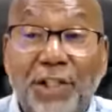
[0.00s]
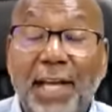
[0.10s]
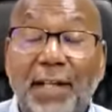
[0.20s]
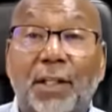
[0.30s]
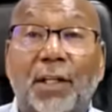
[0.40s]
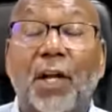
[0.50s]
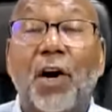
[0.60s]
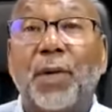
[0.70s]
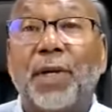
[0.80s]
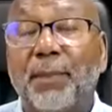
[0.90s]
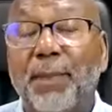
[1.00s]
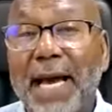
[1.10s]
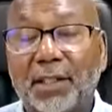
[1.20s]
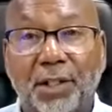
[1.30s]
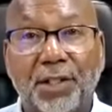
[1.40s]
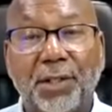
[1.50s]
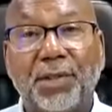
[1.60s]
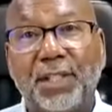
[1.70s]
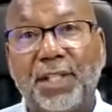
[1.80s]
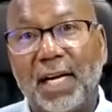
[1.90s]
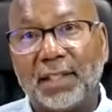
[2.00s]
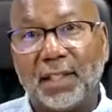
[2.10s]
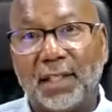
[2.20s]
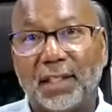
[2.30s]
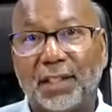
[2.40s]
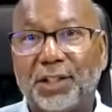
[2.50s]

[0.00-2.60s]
Chandler along with Ambassador Suzan Johnson Cook.